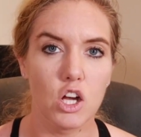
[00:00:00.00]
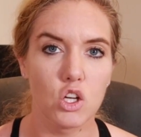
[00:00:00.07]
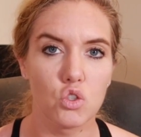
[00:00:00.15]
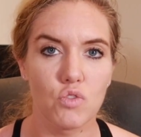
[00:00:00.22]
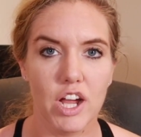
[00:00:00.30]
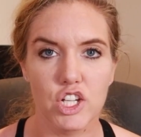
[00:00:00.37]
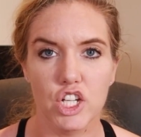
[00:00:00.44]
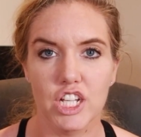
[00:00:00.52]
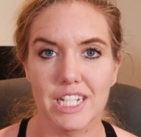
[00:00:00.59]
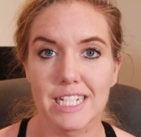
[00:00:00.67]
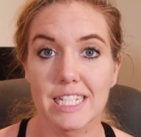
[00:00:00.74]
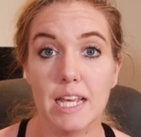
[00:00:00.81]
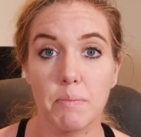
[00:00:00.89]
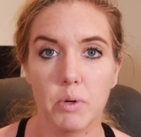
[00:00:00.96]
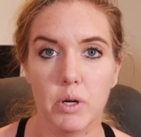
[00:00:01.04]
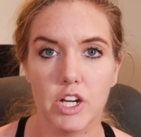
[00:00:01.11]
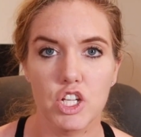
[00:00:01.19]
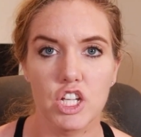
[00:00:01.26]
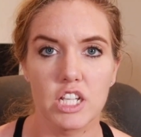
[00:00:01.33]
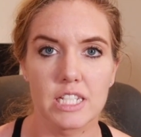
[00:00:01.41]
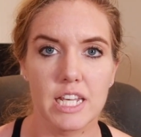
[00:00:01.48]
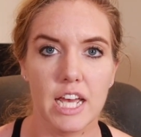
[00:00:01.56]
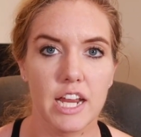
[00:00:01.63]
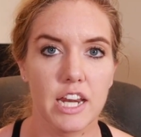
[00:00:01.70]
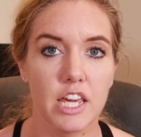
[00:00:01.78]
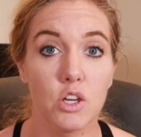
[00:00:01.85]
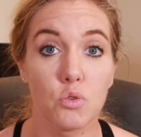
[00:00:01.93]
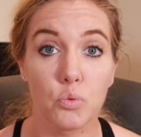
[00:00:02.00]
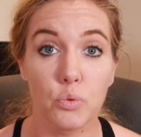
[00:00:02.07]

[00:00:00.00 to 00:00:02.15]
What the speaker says: aggression, separation anxiety,